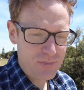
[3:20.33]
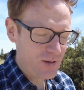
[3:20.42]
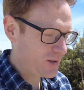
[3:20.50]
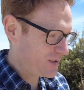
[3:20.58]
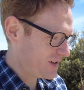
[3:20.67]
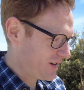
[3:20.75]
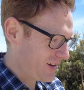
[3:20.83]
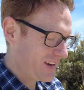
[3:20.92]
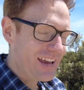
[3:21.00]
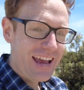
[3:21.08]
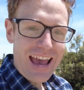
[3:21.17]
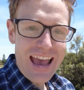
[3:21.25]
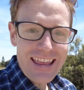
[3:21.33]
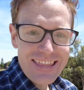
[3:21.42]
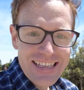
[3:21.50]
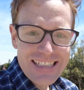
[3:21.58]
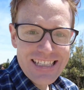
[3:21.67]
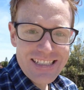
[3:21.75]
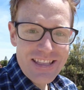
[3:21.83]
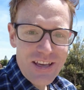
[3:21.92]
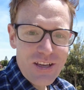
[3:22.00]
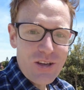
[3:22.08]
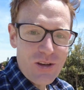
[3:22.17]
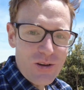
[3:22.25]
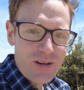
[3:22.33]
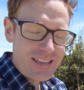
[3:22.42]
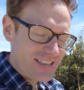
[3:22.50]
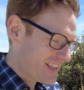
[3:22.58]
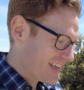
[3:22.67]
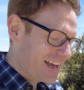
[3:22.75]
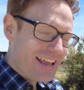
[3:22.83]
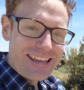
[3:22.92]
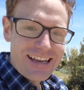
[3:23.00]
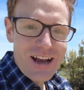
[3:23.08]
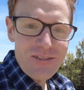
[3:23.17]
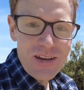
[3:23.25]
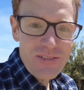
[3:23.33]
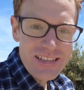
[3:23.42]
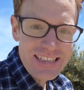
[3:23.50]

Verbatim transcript: Pluto and this is the cutest thing I think I've ever